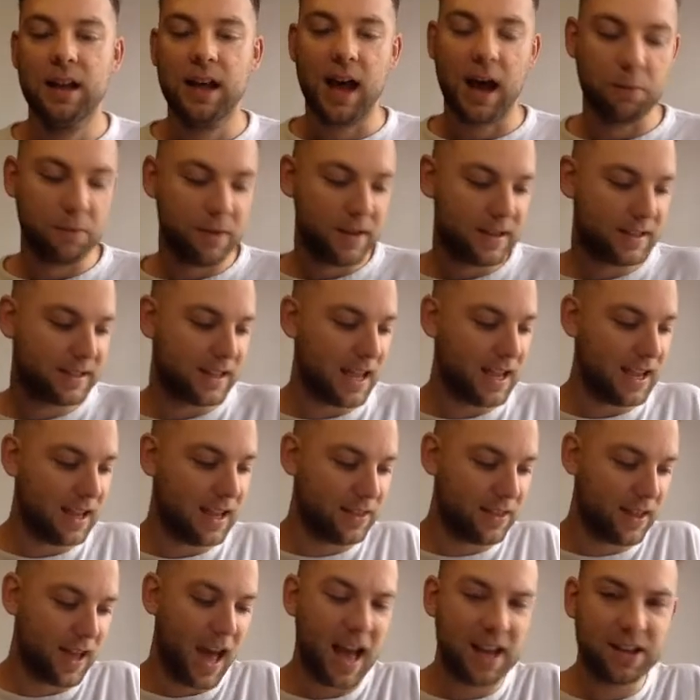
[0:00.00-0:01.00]
and we're saying
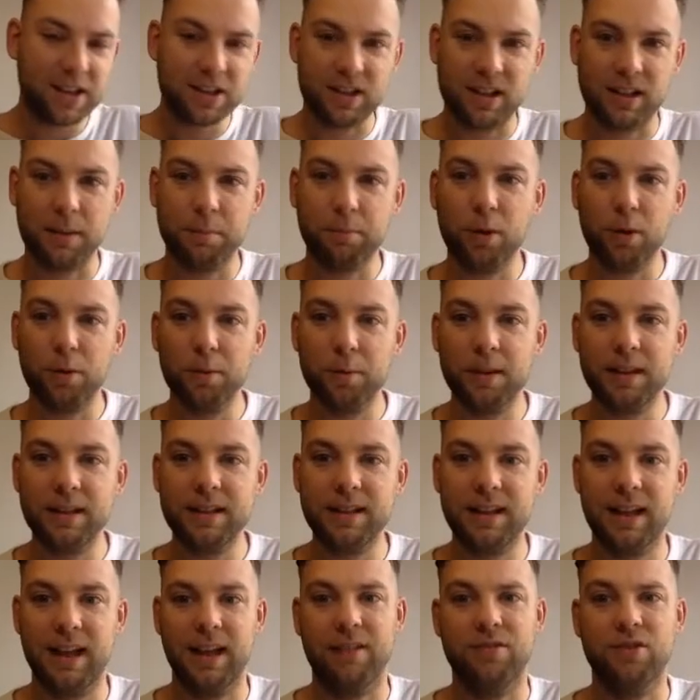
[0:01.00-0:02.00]
that actually the
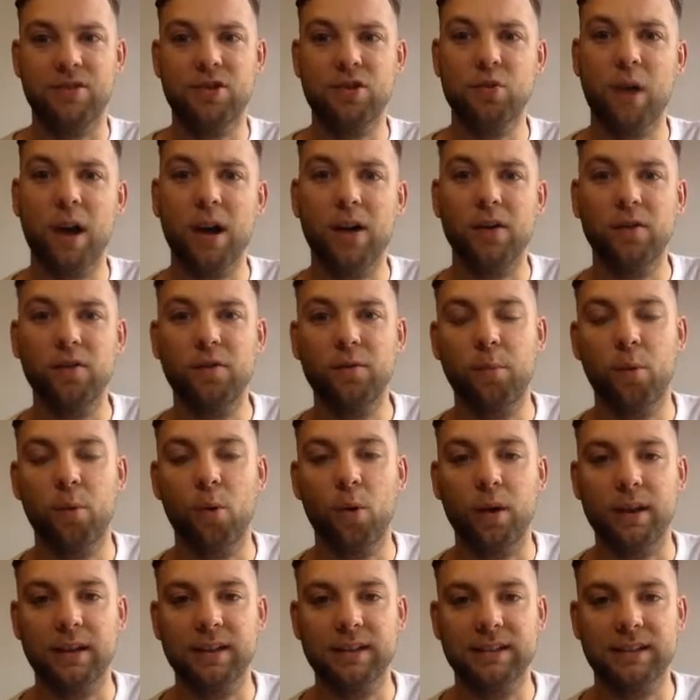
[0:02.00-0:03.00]
probability here is
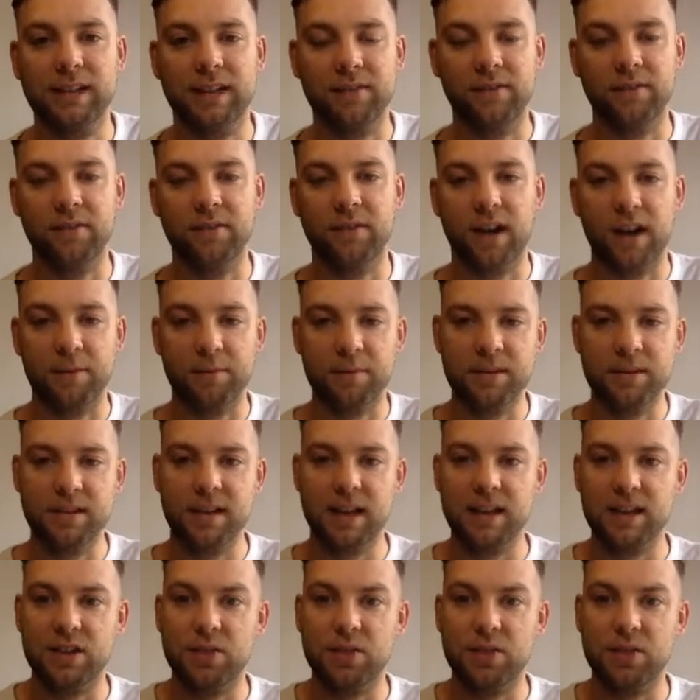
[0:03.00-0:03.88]
12.75%.